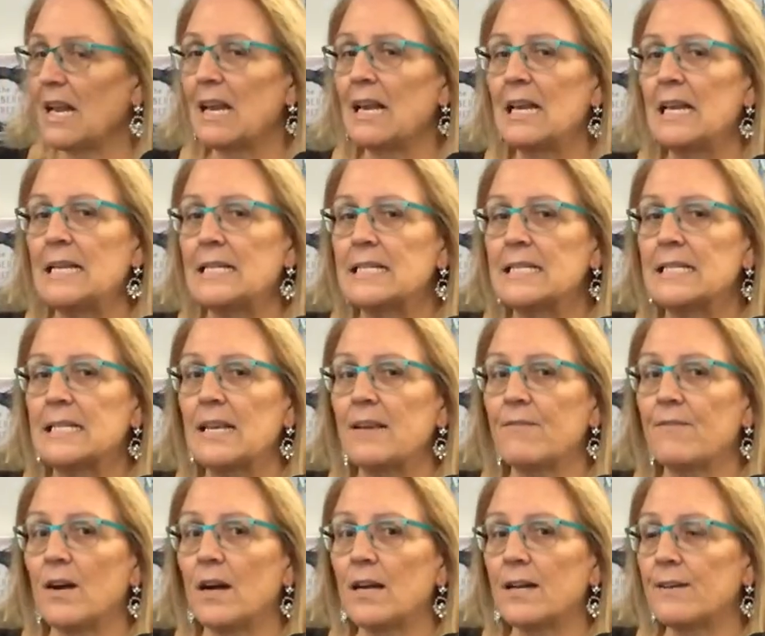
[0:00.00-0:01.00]
Let's see if
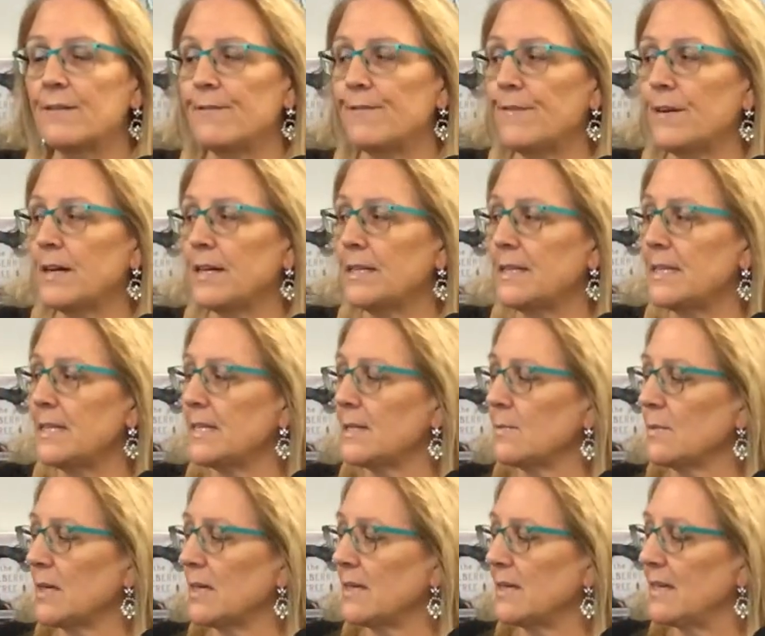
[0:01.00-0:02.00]
I can find this
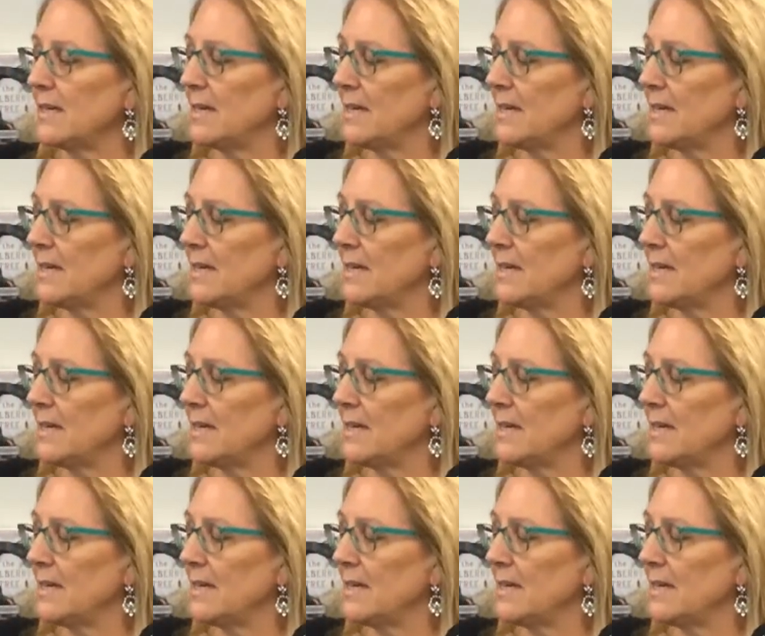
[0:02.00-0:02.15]
one.